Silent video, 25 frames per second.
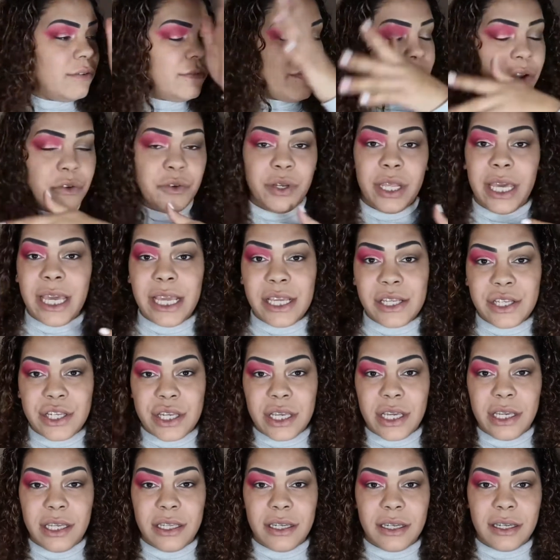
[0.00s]

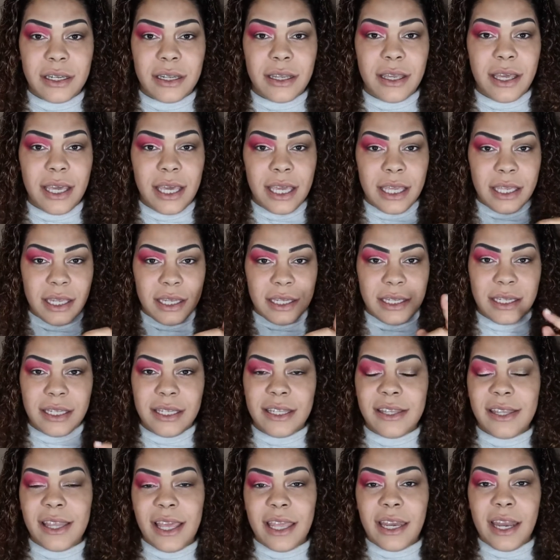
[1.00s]
foundation,
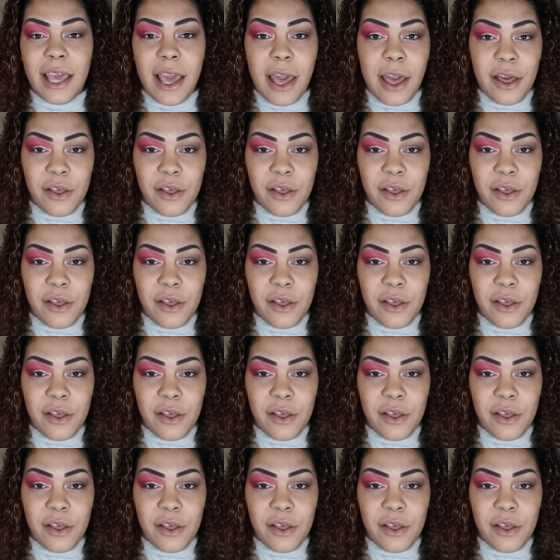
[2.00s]
and then